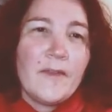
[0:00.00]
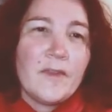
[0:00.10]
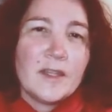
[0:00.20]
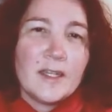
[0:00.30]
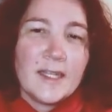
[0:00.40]

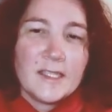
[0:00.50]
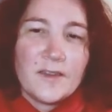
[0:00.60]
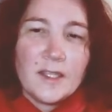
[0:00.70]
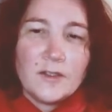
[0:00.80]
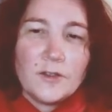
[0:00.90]
And
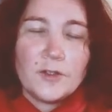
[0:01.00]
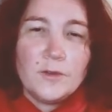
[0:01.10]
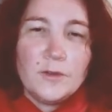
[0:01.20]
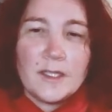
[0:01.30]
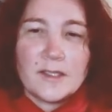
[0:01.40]
next thing to
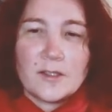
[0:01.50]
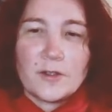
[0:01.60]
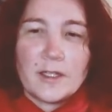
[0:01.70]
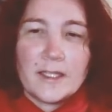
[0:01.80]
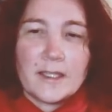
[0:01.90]
do is
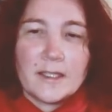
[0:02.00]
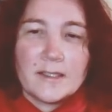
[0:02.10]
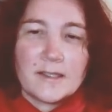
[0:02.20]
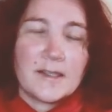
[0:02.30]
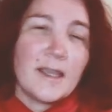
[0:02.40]
to click
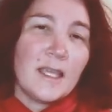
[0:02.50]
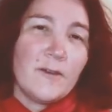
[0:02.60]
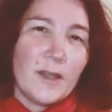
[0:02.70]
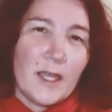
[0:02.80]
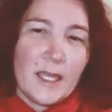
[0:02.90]

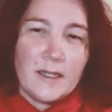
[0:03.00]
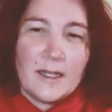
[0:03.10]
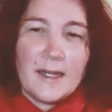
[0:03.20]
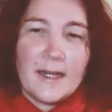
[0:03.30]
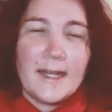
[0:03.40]
Save and
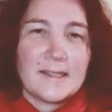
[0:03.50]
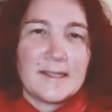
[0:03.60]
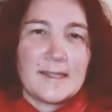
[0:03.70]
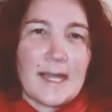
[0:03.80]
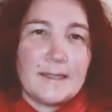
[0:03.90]

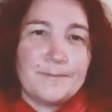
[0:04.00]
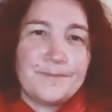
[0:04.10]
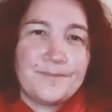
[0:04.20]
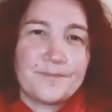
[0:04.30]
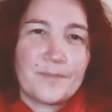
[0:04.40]
Nästa.
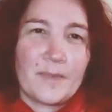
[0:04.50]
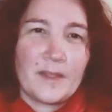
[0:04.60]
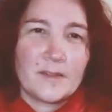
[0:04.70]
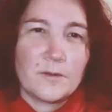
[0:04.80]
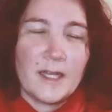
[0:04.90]

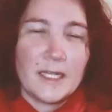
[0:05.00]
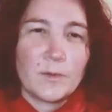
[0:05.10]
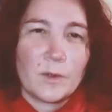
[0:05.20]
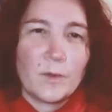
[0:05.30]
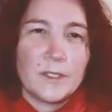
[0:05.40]
So that
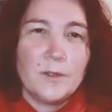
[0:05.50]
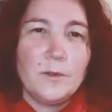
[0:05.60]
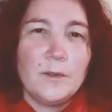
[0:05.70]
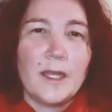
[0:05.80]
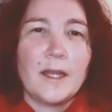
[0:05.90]
is what we
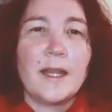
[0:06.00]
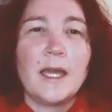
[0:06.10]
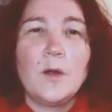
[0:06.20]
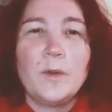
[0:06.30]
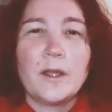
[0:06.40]
do. And
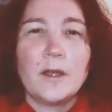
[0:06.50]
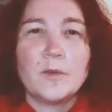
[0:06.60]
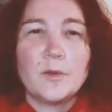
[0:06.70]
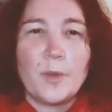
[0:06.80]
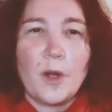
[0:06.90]
now we
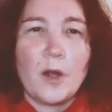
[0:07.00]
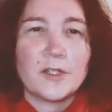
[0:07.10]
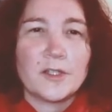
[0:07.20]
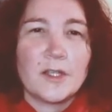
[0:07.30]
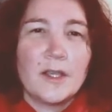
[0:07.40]
come to
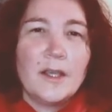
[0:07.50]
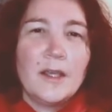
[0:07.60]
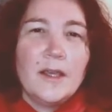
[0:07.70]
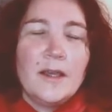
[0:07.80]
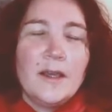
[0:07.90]
part,
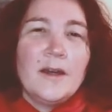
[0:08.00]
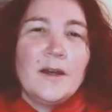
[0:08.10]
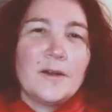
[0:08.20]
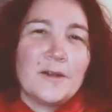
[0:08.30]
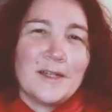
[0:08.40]

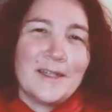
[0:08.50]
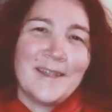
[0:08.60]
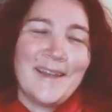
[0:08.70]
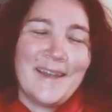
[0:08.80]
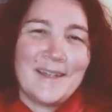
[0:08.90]

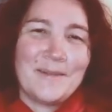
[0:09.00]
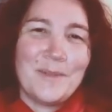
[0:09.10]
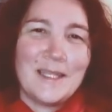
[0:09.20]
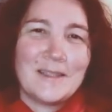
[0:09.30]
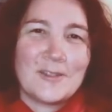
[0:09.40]
and
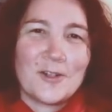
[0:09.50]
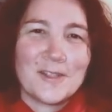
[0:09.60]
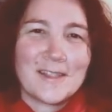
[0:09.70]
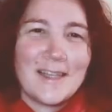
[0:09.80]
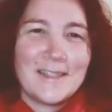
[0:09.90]
me
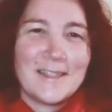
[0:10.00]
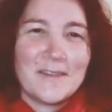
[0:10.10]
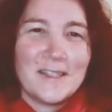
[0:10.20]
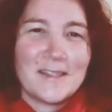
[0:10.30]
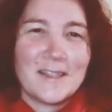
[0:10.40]

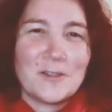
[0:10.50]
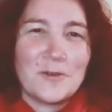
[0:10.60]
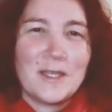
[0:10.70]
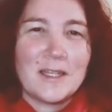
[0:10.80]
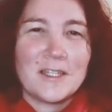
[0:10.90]
translating this
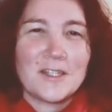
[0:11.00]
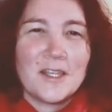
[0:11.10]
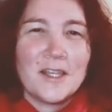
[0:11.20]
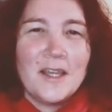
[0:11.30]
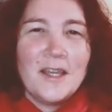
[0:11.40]
into
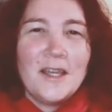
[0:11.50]
English.